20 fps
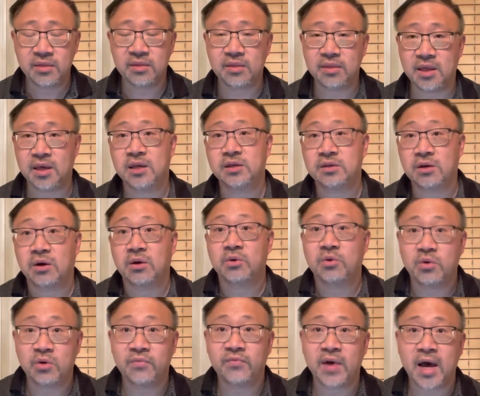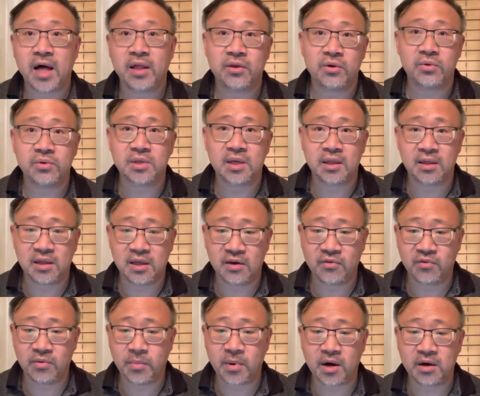these are good values, and
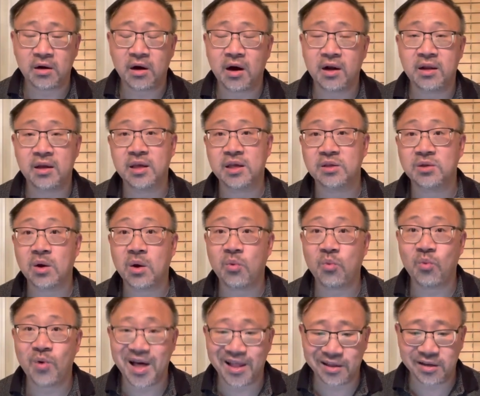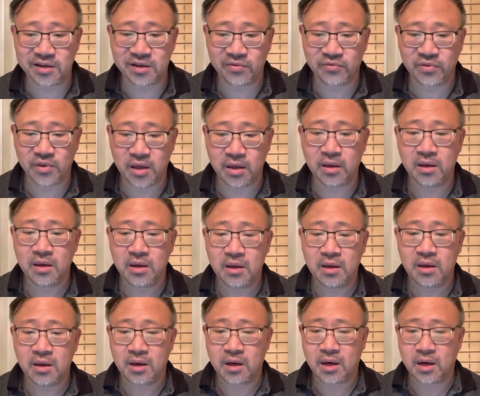Leoville Barton is a relatively
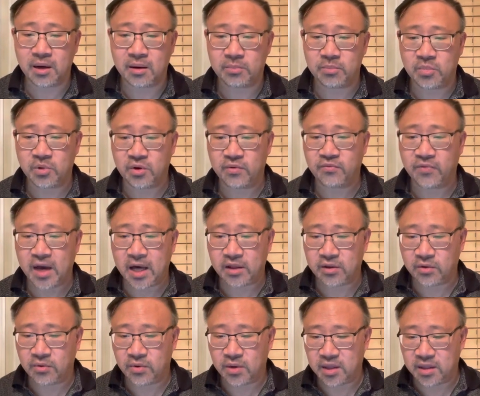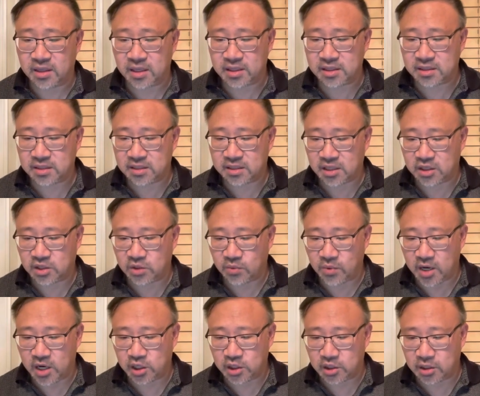uh, good value in this
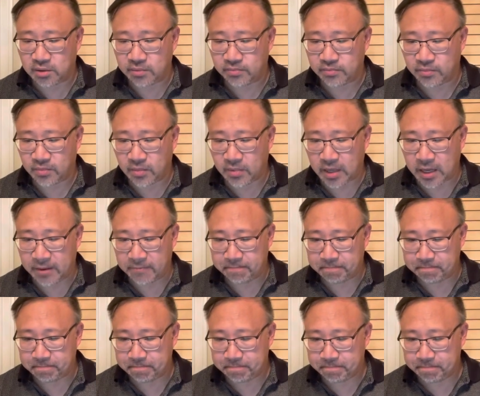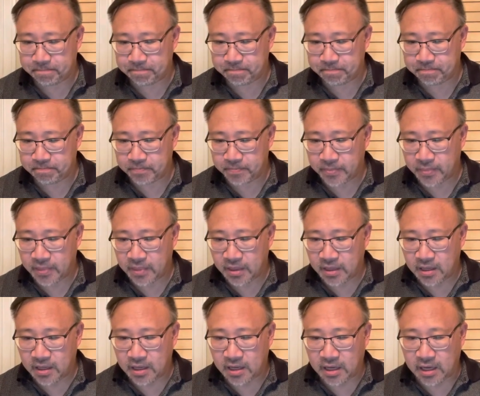situation, right?
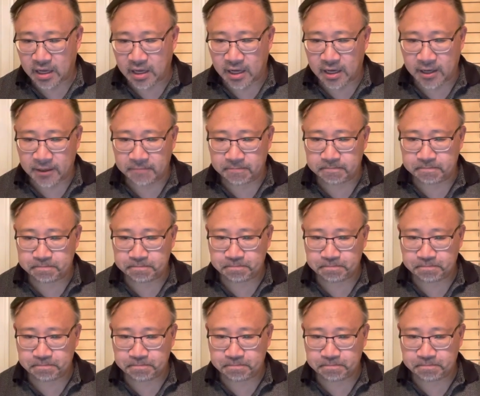Um,